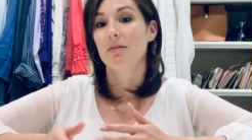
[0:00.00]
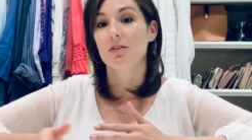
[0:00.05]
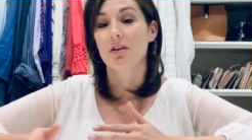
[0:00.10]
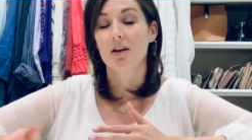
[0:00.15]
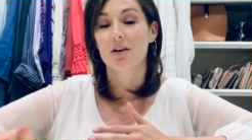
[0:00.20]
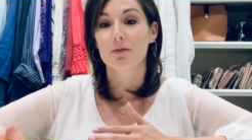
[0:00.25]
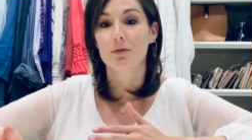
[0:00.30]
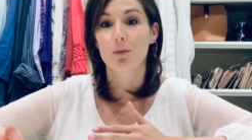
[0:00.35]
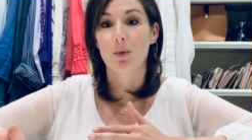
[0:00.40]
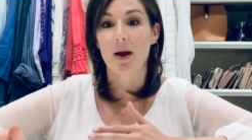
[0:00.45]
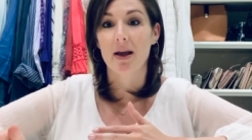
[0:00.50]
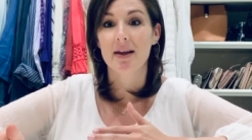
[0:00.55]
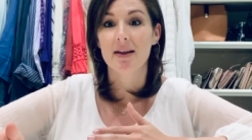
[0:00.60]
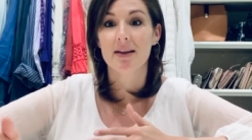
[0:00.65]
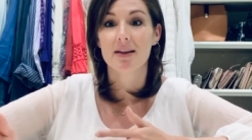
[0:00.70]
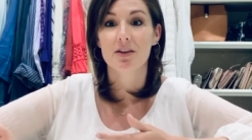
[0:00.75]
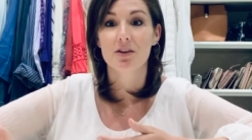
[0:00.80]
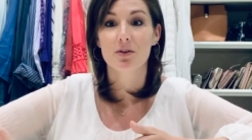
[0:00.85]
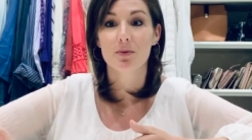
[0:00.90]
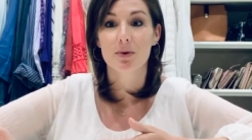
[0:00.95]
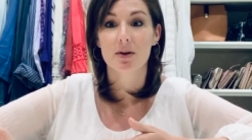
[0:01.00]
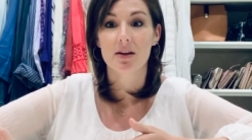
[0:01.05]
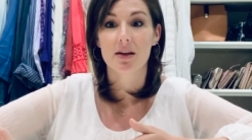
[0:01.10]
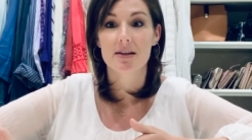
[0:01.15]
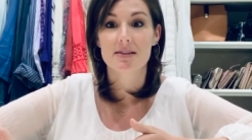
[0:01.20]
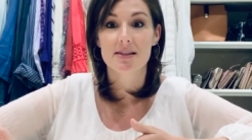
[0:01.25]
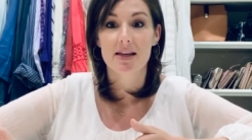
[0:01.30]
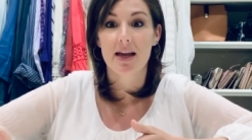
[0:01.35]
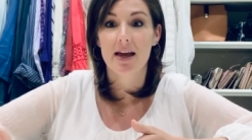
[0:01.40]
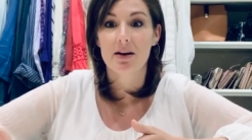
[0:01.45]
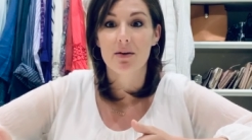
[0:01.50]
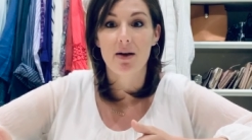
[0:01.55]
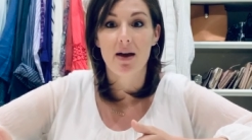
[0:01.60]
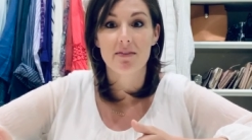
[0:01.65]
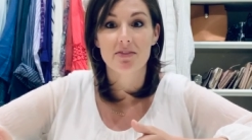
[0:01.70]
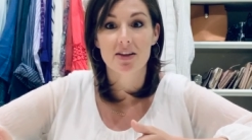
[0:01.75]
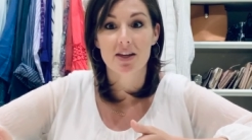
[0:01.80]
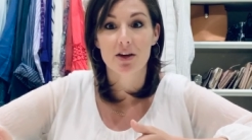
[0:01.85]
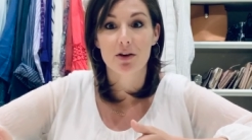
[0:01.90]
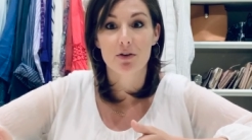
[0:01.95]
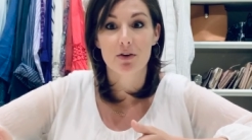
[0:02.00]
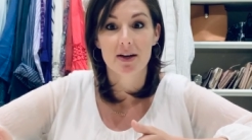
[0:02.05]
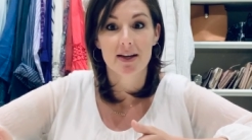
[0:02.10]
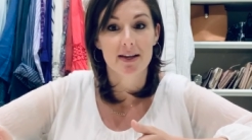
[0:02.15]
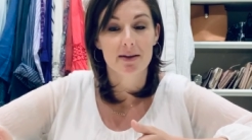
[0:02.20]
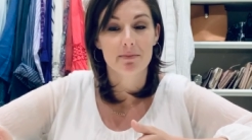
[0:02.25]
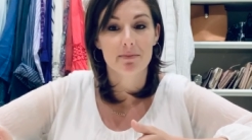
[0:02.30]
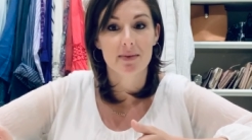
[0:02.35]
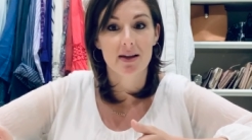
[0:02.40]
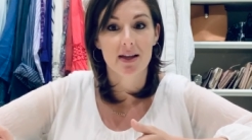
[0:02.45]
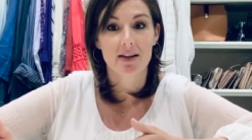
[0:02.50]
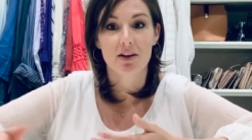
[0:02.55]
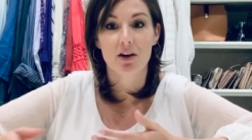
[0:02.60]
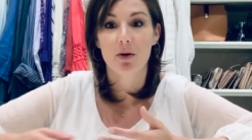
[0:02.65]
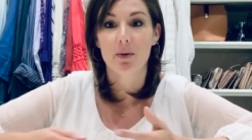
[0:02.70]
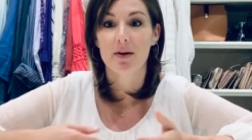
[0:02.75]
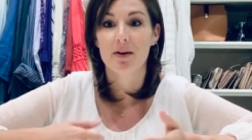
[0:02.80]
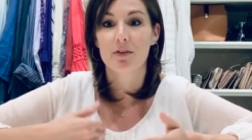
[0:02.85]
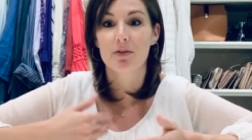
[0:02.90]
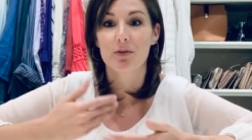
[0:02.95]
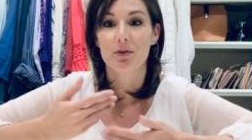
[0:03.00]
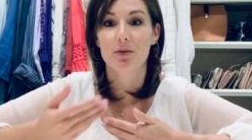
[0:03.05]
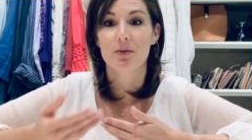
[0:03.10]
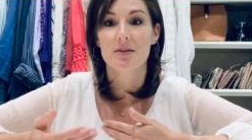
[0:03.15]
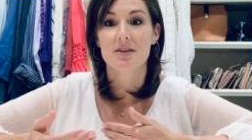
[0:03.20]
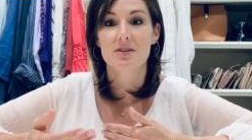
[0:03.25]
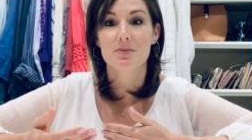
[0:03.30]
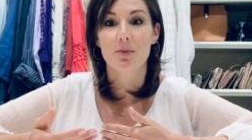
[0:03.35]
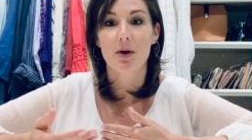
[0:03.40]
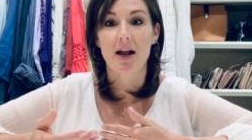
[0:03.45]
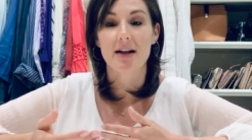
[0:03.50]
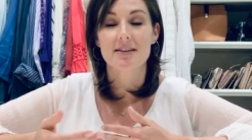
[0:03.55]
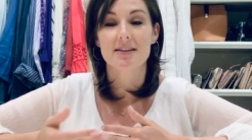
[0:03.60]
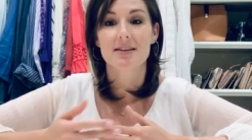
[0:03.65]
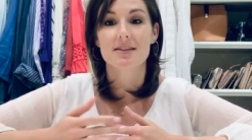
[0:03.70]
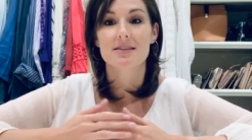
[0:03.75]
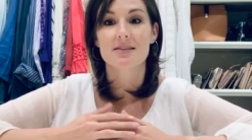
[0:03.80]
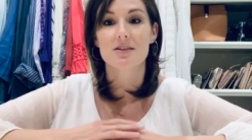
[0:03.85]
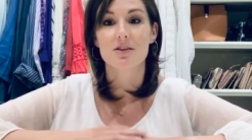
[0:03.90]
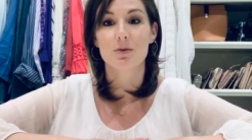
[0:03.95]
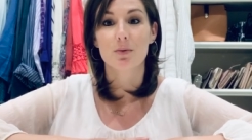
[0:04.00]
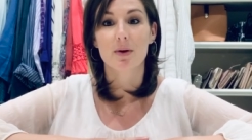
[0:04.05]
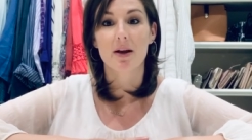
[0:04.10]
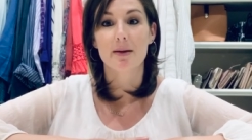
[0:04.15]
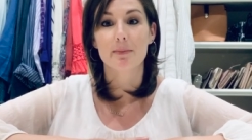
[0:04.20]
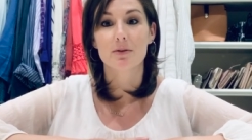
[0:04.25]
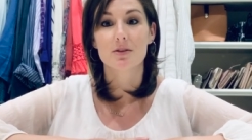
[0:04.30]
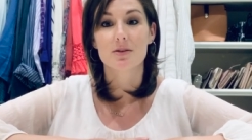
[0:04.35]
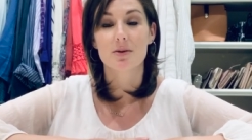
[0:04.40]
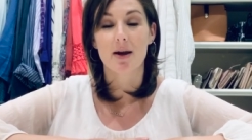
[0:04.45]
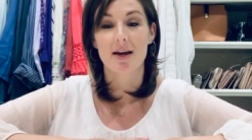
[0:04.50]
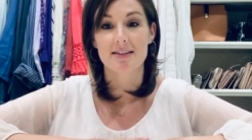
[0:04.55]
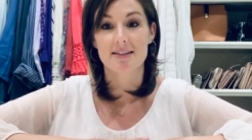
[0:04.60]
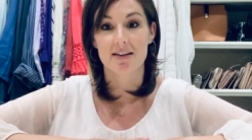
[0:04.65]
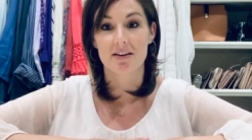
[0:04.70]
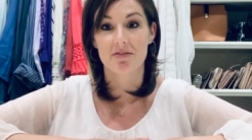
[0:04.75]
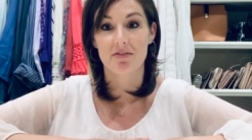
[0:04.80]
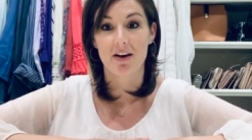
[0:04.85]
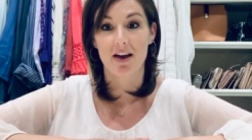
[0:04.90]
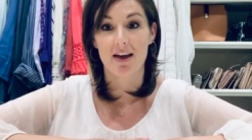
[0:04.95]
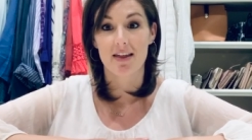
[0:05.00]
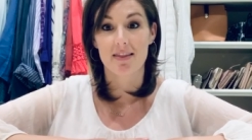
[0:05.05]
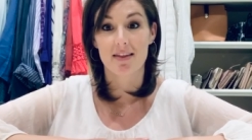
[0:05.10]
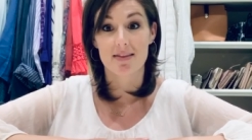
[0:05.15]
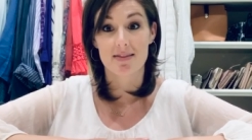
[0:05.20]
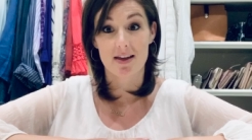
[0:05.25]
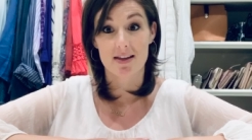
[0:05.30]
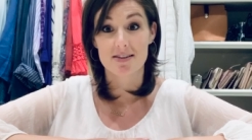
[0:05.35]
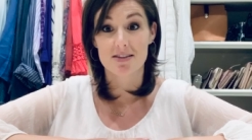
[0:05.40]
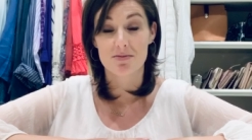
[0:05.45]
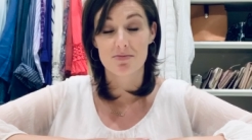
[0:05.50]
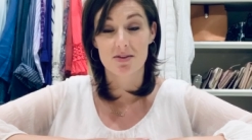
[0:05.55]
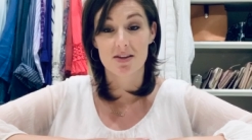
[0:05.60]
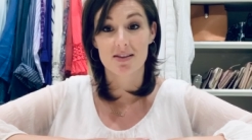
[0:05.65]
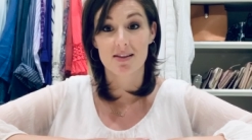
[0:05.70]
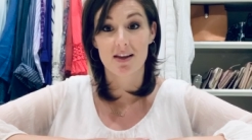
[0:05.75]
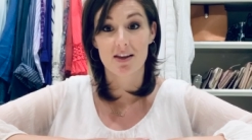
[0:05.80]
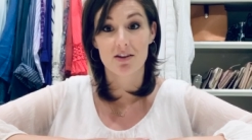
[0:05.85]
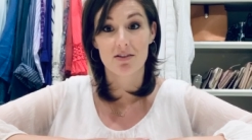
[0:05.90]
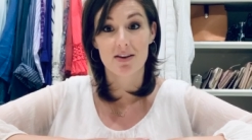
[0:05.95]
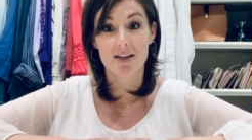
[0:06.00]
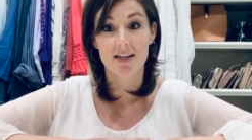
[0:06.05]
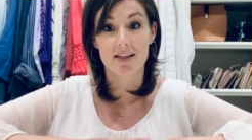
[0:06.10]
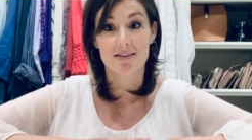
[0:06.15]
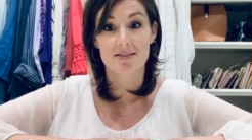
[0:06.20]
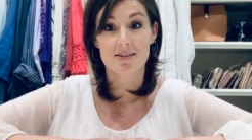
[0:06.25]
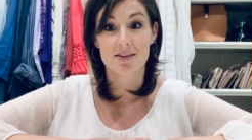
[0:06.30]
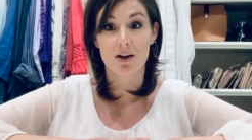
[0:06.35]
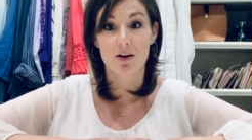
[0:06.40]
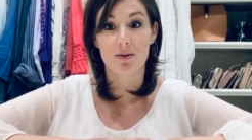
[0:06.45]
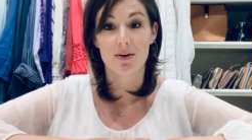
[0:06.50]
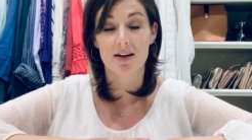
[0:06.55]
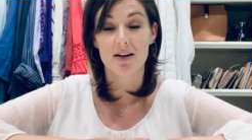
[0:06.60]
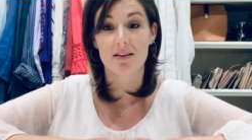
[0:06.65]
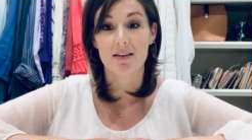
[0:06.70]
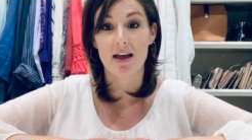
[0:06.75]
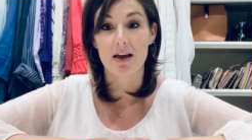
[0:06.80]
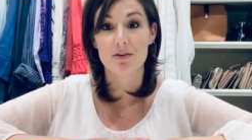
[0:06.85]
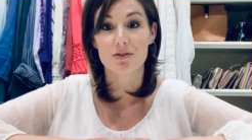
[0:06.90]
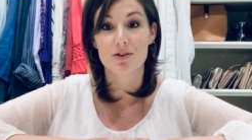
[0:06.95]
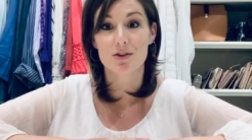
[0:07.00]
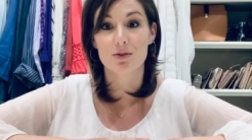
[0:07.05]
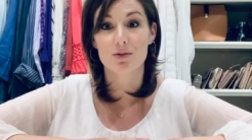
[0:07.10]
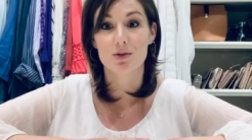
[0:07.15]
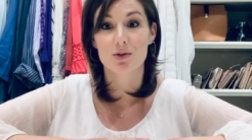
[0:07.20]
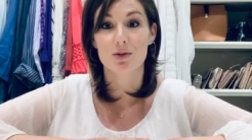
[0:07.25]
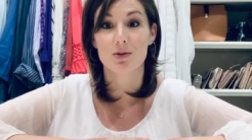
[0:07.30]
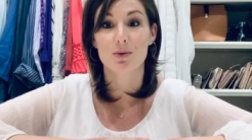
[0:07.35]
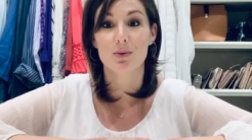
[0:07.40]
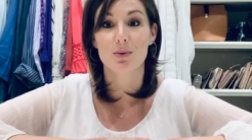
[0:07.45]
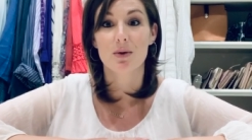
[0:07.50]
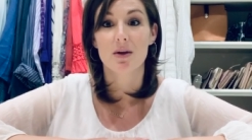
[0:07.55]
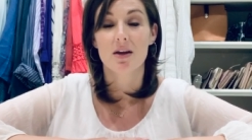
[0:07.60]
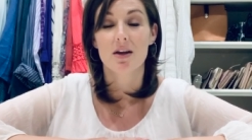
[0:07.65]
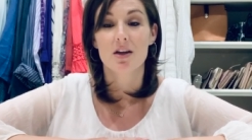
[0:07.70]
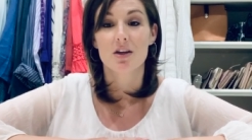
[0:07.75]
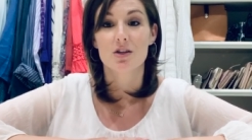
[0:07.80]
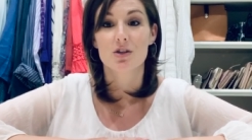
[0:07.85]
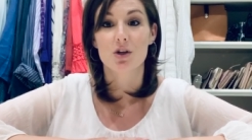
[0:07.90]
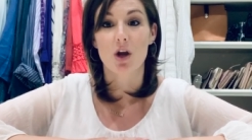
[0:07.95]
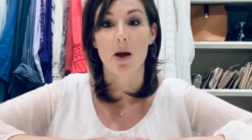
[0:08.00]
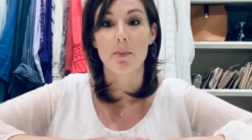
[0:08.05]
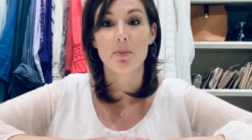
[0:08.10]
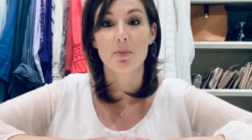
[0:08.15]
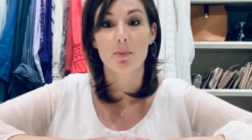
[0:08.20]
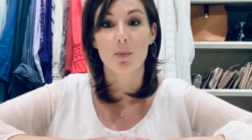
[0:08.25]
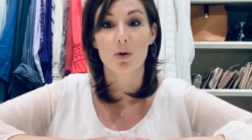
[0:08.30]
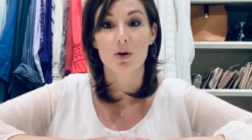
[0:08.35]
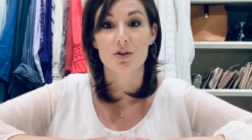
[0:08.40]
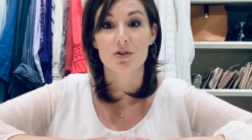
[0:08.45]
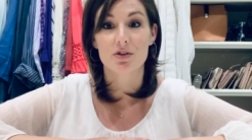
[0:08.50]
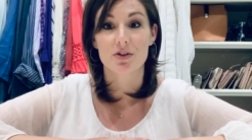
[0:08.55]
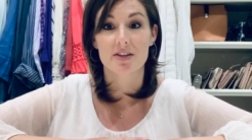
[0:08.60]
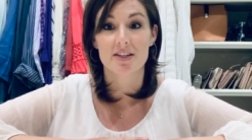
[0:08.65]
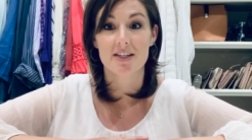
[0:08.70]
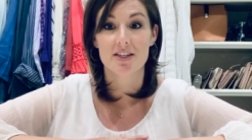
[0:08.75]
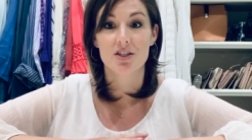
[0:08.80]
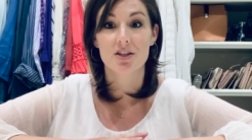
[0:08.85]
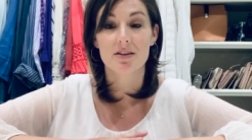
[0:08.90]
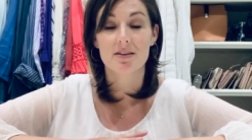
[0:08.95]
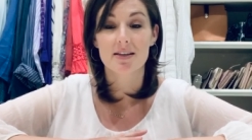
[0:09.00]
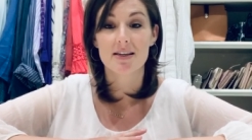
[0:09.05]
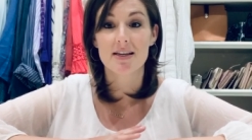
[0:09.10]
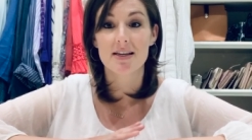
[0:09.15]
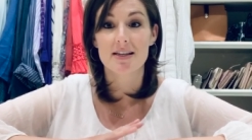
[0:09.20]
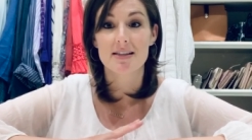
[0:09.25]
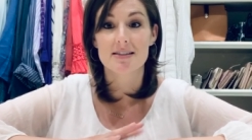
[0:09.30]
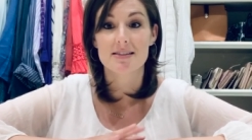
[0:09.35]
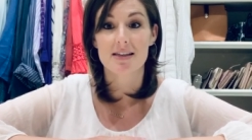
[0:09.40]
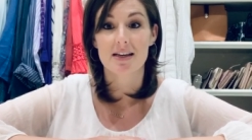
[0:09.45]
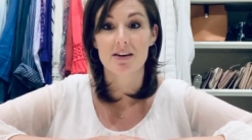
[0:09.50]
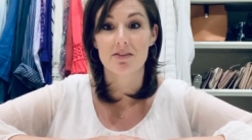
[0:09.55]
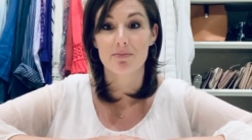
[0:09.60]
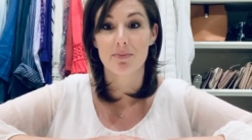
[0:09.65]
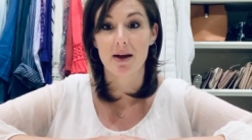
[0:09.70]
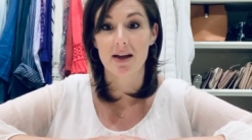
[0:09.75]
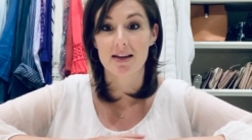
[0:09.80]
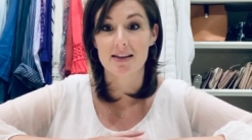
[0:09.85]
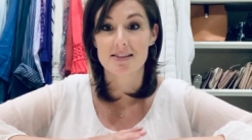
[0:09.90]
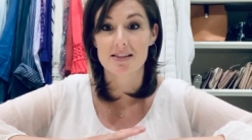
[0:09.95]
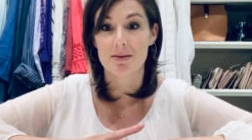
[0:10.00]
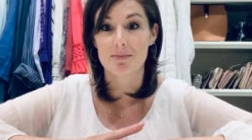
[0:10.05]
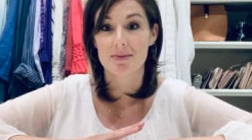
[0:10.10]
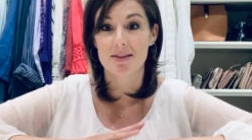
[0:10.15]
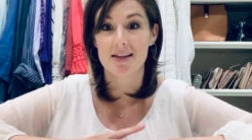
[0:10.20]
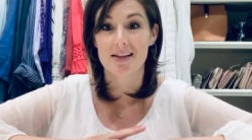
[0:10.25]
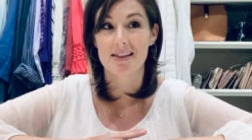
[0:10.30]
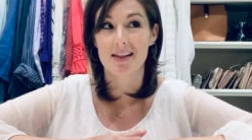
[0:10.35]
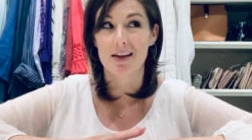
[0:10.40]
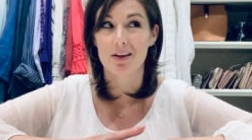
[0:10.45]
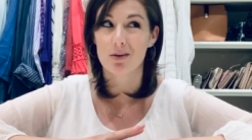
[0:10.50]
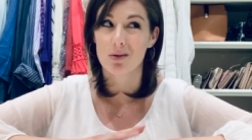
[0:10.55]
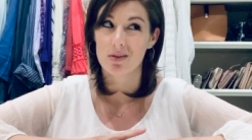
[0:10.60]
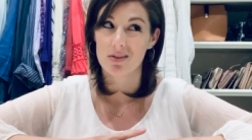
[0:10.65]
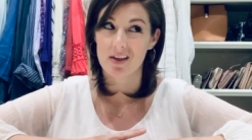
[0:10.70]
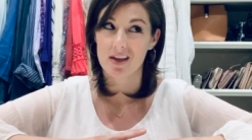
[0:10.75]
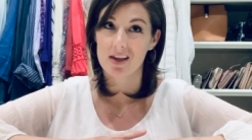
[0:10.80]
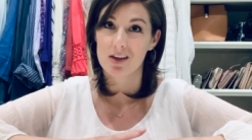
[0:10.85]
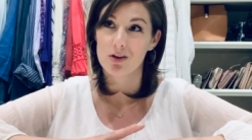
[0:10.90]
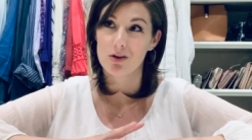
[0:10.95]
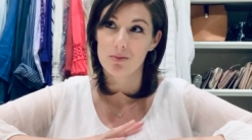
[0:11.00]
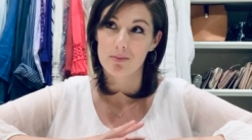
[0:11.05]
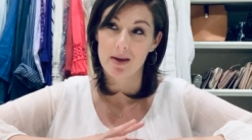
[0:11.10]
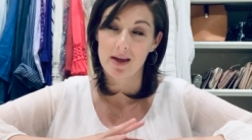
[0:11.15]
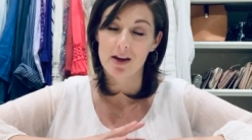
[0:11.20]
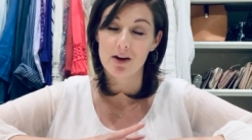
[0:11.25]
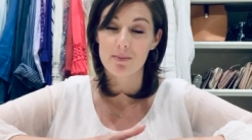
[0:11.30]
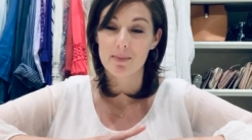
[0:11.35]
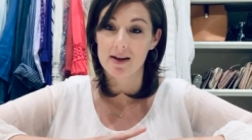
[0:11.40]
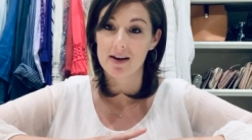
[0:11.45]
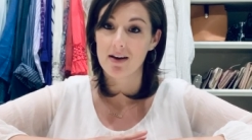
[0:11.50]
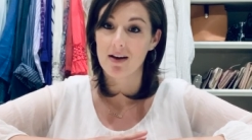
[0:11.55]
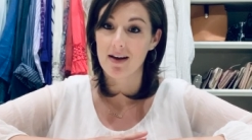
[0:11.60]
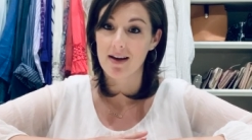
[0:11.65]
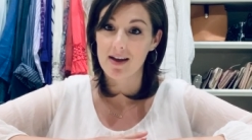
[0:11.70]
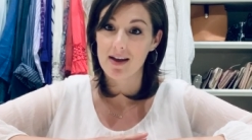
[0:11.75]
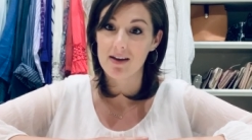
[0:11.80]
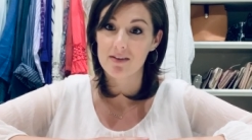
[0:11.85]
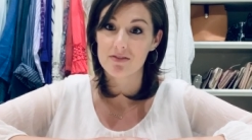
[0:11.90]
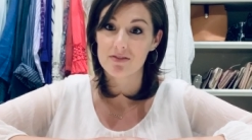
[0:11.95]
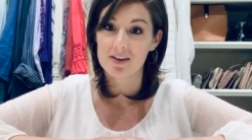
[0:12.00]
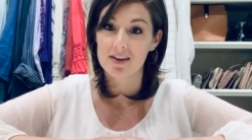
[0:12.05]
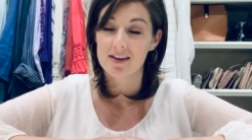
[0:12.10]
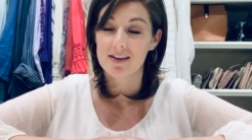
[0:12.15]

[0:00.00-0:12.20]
a lot of white and you realize, hey, I don't have any cream. And going through this practice, you were able to identify that that's something that you need. So it allows you to shop more strategically instead of buying something that you think you may or may not have.